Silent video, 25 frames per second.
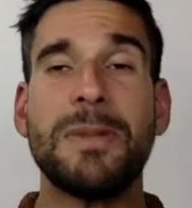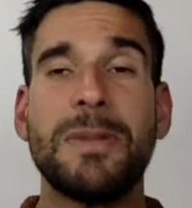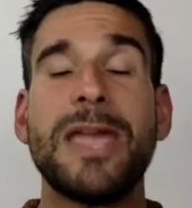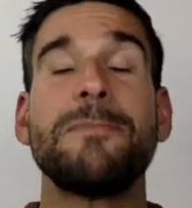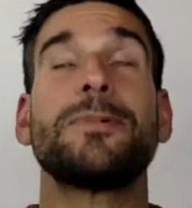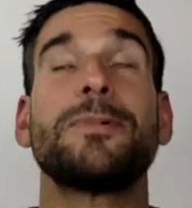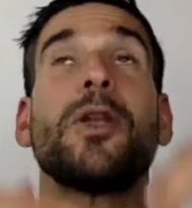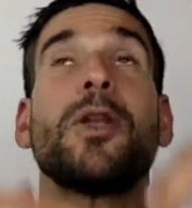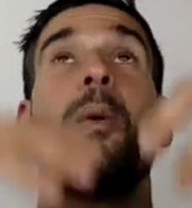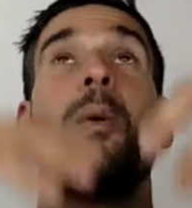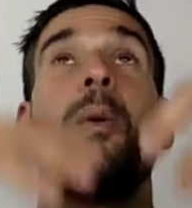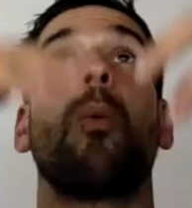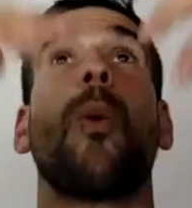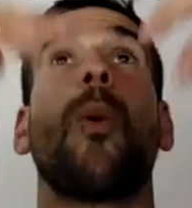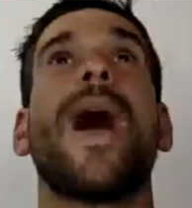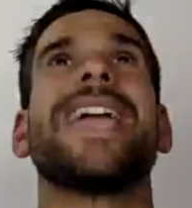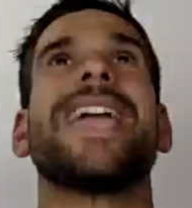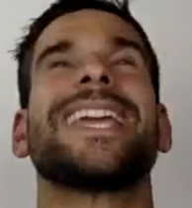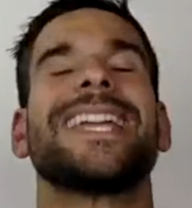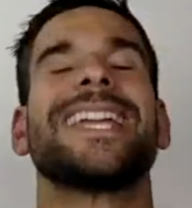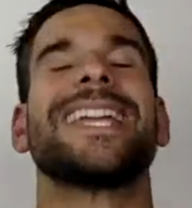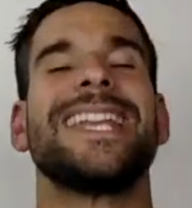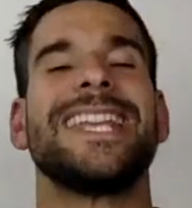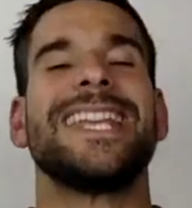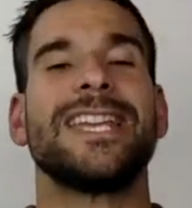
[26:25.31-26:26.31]
people
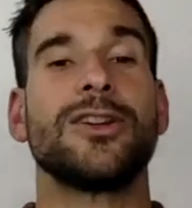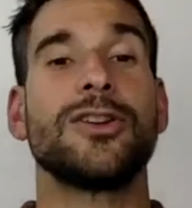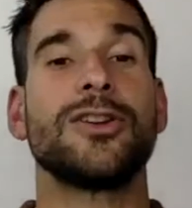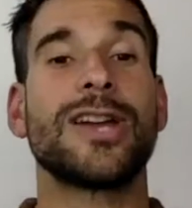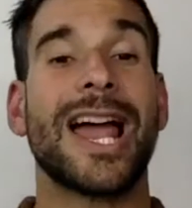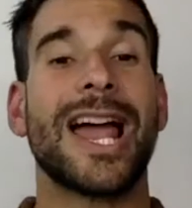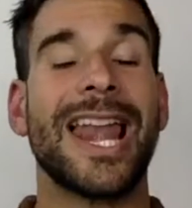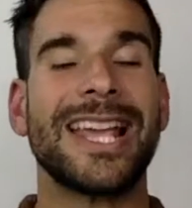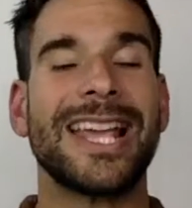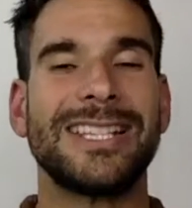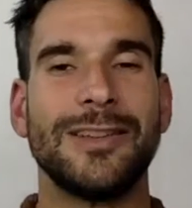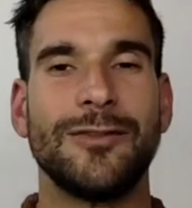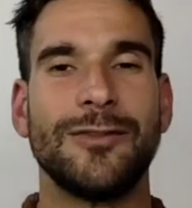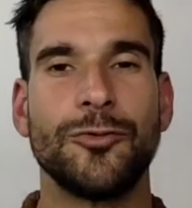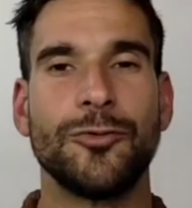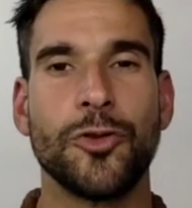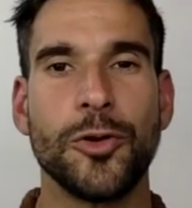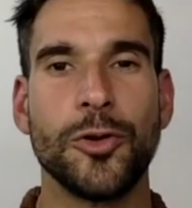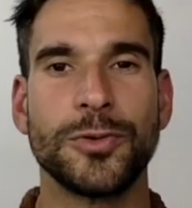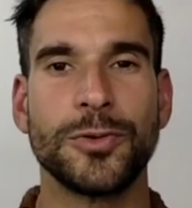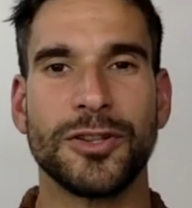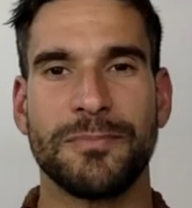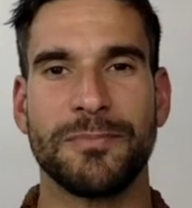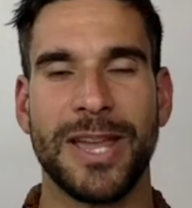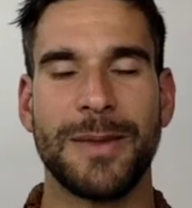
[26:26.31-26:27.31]
awakening, collective
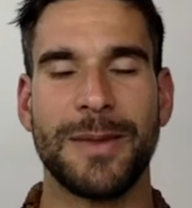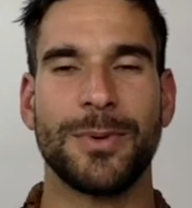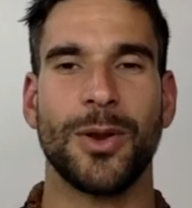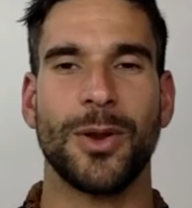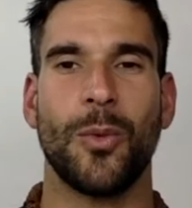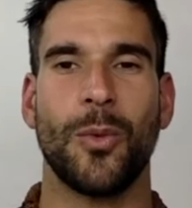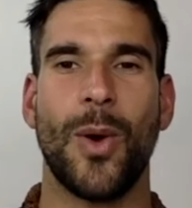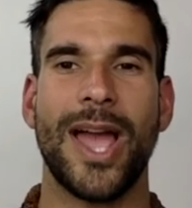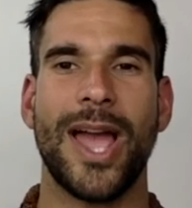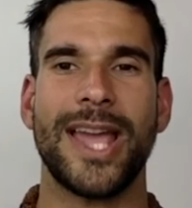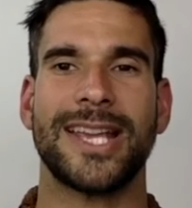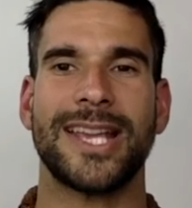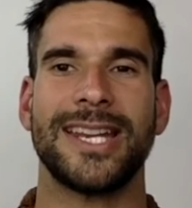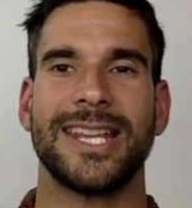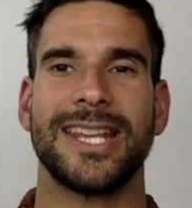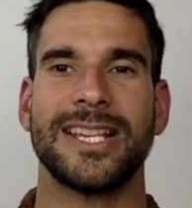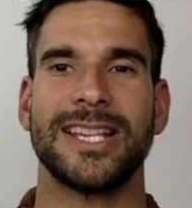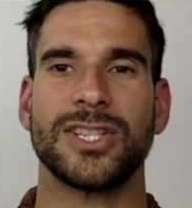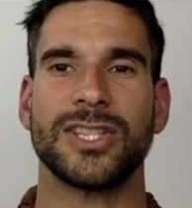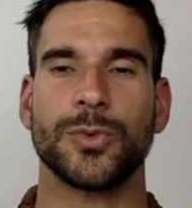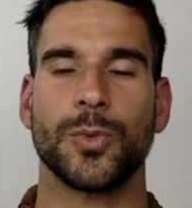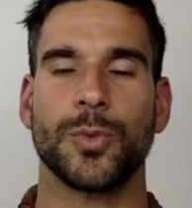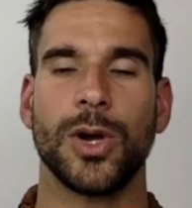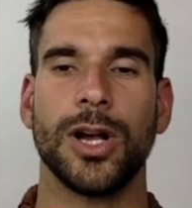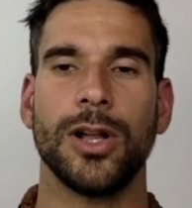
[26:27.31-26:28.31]
groups of people awakening
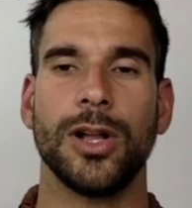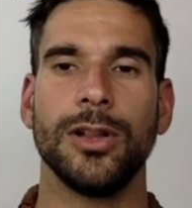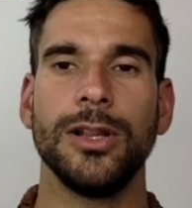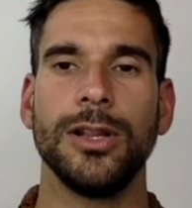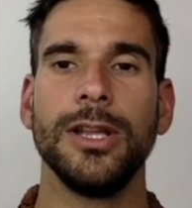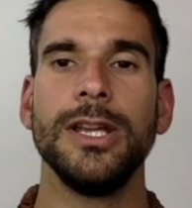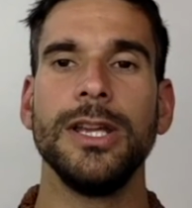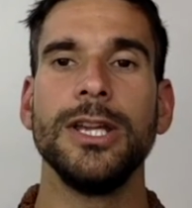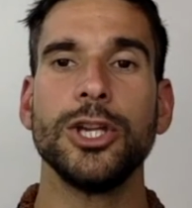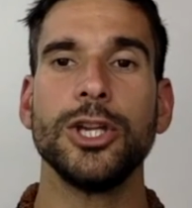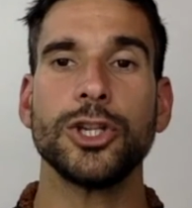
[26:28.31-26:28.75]
as well.